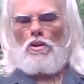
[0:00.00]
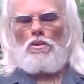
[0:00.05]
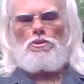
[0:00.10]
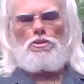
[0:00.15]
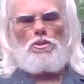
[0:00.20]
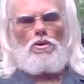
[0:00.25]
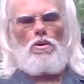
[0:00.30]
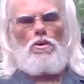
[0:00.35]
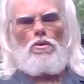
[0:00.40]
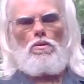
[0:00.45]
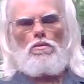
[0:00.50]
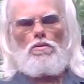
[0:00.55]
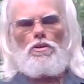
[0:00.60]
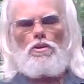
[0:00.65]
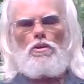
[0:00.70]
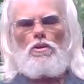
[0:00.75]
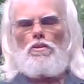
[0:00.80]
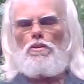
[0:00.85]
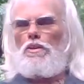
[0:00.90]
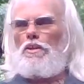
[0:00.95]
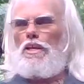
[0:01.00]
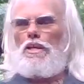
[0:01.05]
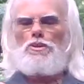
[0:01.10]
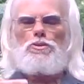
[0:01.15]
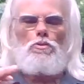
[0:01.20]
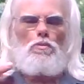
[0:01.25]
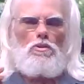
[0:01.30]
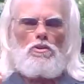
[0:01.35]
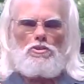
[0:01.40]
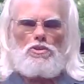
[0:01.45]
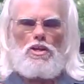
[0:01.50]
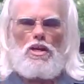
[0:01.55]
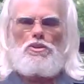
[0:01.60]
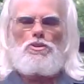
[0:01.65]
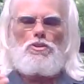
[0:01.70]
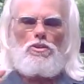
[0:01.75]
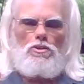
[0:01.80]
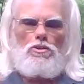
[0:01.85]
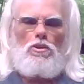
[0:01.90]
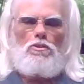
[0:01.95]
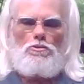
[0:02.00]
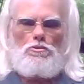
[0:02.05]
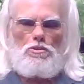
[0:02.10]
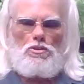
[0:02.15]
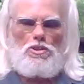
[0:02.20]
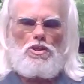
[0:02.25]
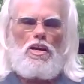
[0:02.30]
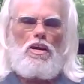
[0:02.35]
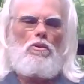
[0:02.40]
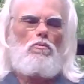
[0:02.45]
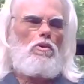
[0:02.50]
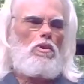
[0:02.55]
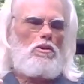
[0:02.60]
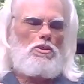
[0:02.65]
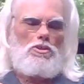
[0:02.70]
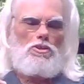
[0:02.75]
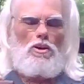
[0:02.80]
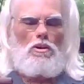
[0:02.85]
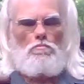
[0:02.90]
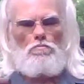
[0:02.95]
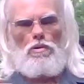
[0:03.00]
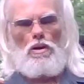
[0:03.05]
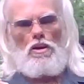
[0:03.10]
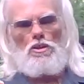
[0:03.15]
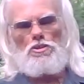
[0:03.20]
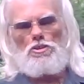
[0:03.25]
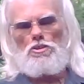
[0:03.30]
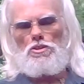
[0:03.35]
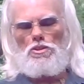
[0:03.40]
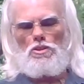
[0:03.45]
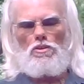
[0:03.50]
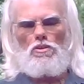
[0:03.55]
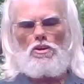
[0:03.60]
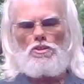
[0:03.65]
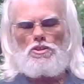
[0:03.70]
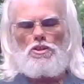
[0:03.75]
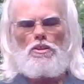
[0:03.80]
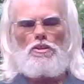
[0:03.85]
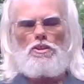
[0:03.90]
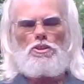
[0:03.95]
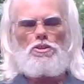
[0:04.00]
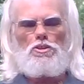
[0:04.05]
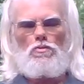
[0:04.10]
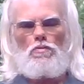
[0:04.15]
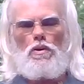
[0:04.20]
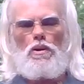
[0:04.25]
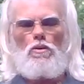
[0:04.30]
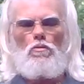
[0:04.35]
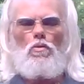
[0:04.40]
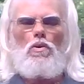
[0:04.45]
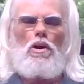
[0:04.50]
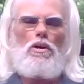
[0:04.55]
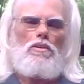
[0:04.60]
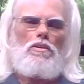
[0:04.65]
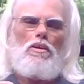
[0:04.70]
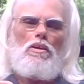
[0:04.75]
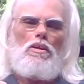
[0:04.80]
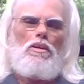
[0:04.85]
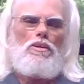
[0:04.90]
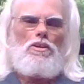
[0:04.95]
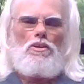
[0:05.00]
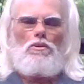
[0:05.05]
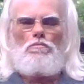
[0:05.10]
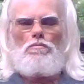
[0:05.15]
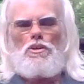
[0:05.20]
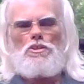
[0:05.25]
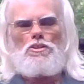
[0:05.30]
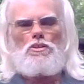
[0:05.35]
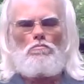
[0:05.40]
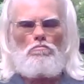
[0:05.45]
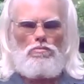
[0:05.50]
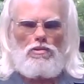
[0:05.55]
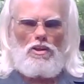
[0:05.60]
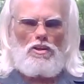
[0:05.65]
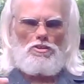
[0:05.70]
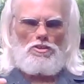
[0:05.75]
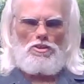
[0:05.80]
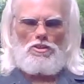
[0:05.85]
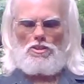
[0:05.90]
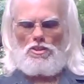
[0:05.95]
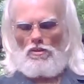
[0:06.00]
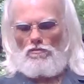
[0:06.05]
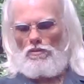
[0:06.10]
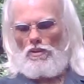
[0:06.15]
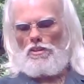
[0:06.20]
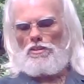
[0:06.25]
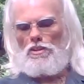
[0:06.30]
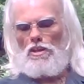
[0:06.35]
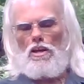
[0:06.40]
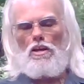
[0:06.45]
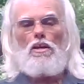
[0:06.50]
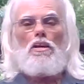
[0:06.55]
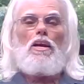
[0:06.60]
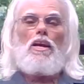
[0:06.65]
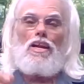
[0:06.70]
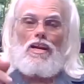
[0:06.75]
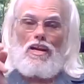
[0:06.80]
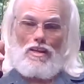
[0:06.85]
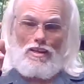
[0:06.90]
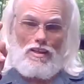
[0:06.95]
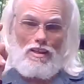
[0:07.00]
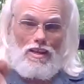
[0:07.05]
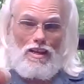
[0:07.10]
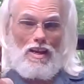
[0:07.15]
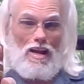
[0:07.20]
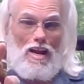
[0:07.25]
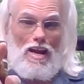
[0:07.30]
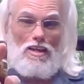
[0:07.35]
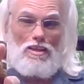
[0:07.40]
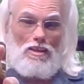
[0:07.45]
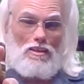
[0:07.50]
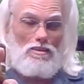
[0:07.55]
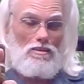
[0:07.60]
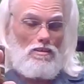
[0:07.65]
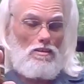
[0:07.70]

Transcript: So, that's one of those guys you can go to and say, hey, I want to start Boz Cigars. This is what I want. And he'll mix some blends, stuff like that. And I got